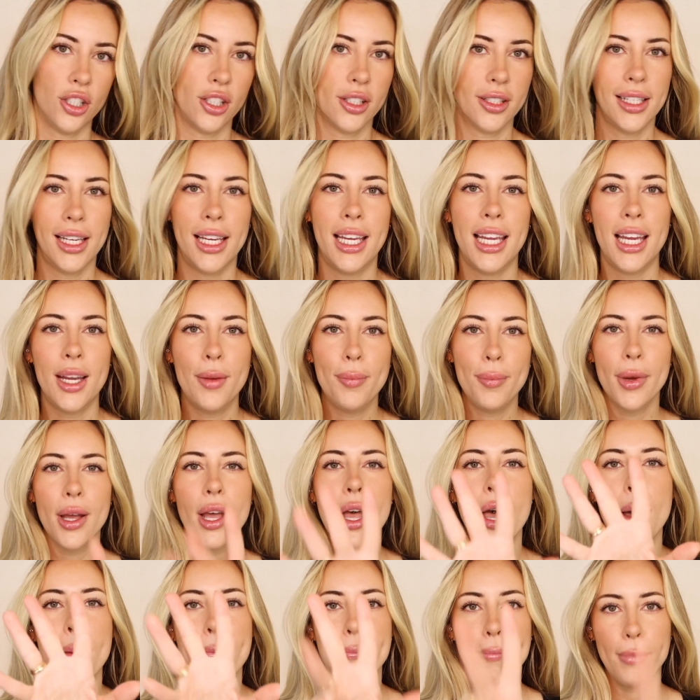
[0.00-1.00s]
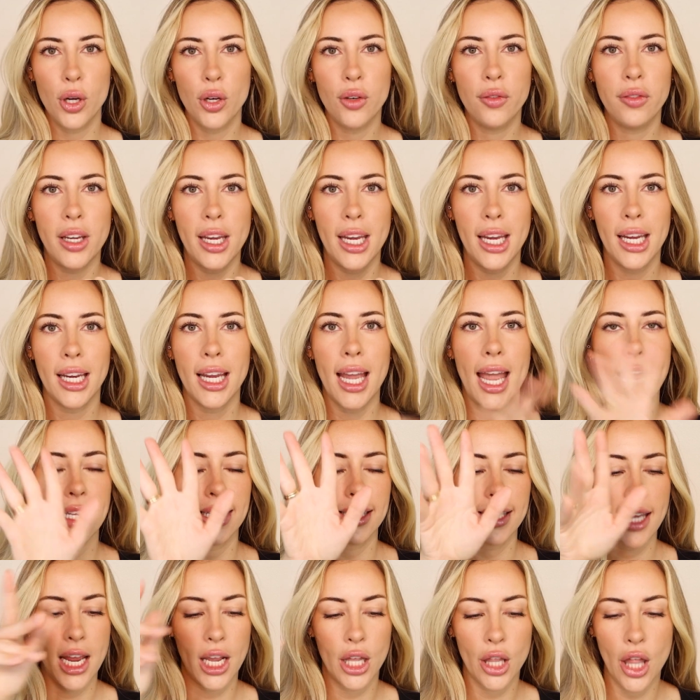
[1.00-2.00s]
Just keep moving
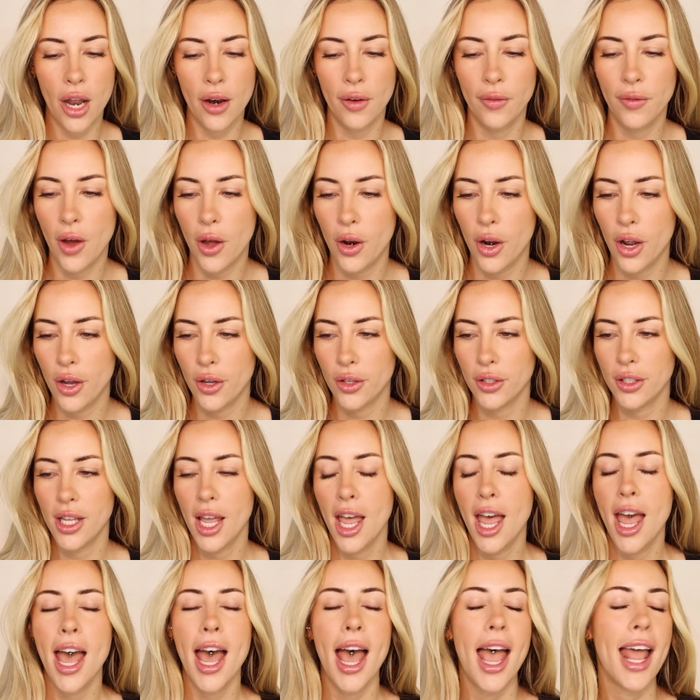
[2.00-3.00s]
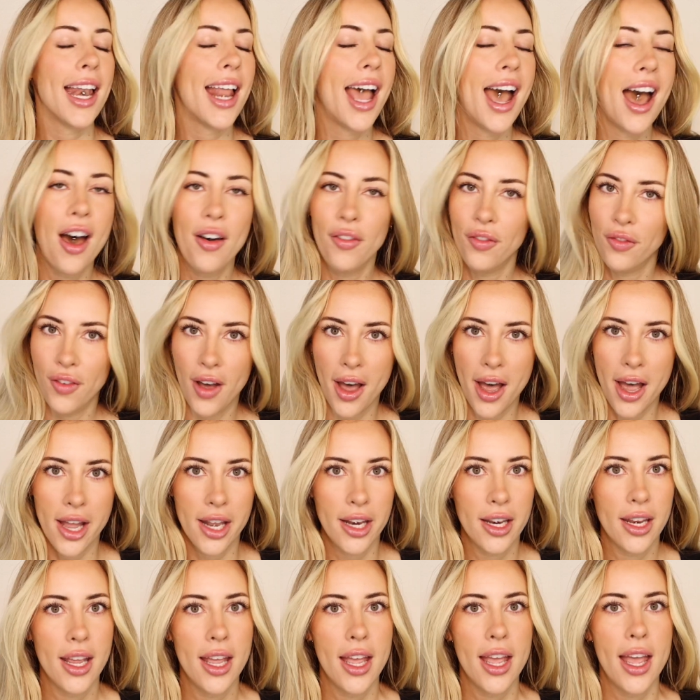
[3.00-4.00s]
and take a lot of photos and have
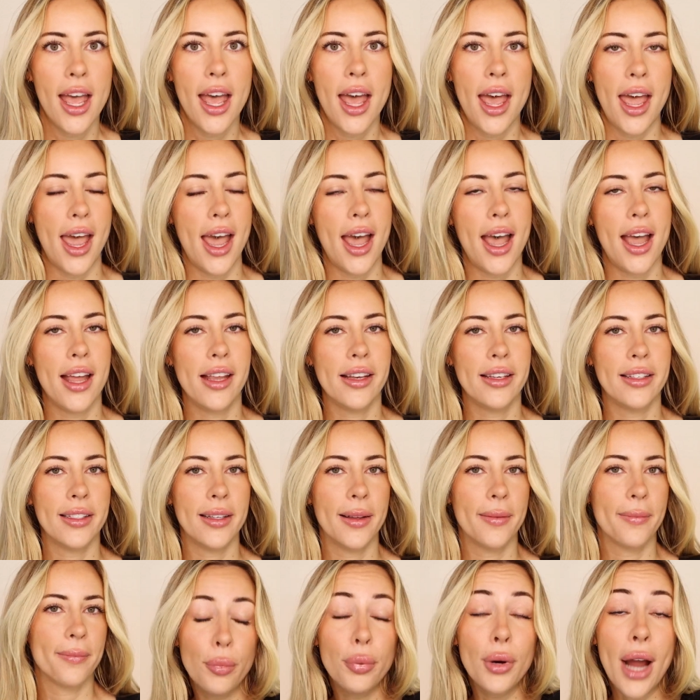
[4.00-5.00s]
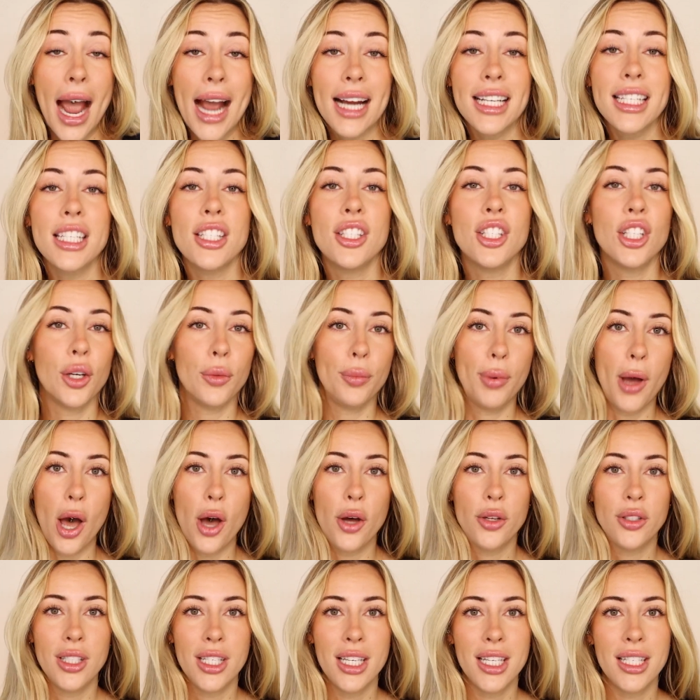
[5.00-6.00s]
fun and practice your
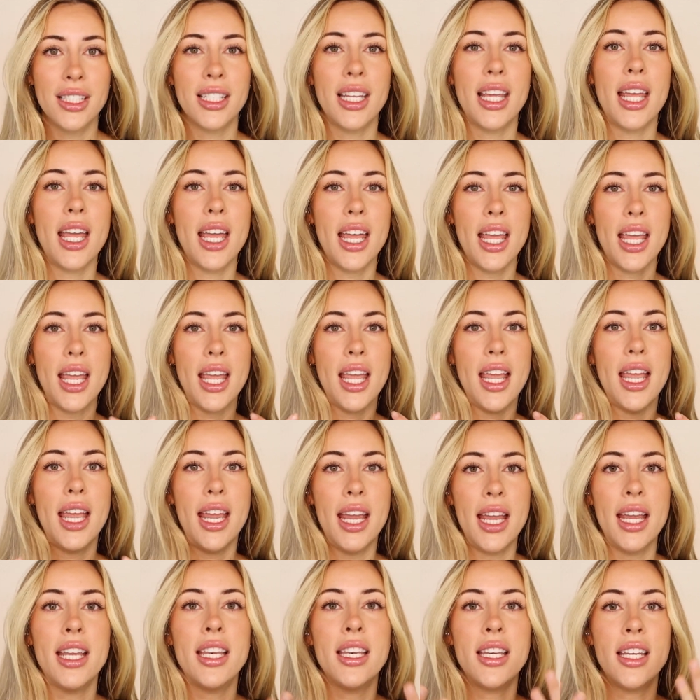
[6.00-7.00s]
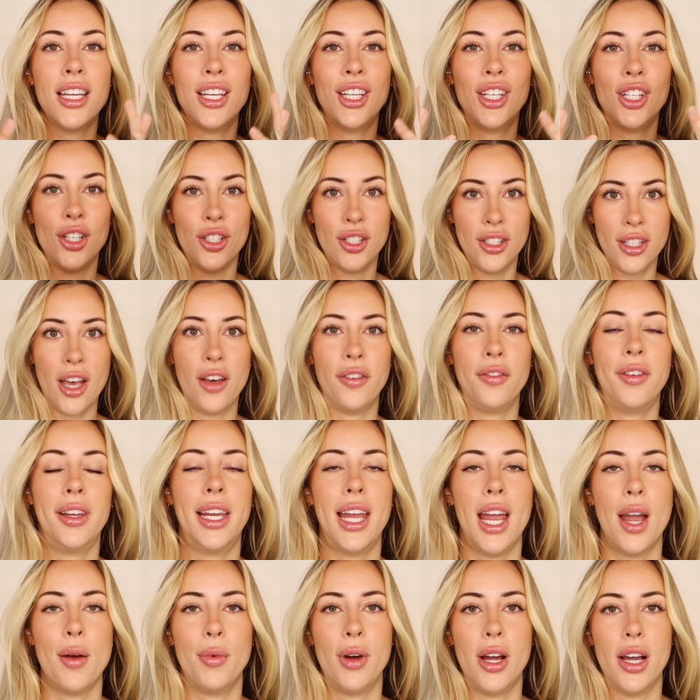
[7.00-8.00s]
poses in your
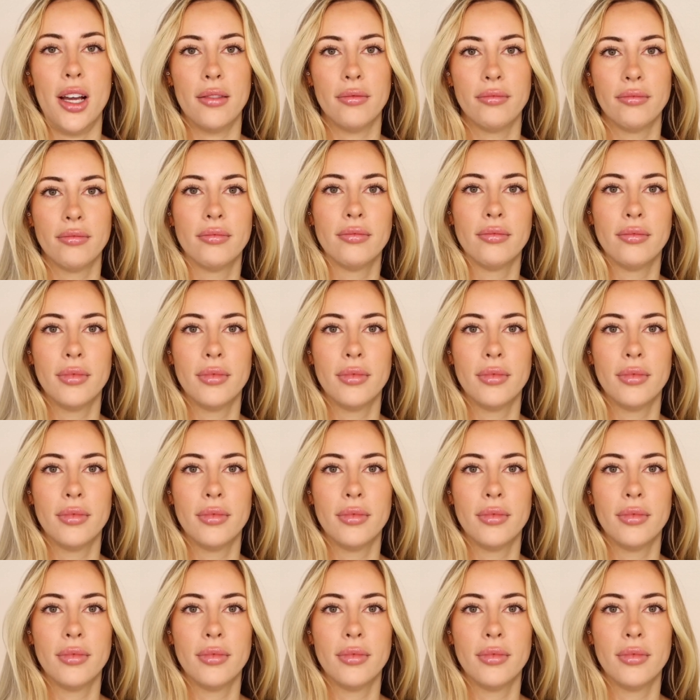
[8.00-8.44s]
selfie camera.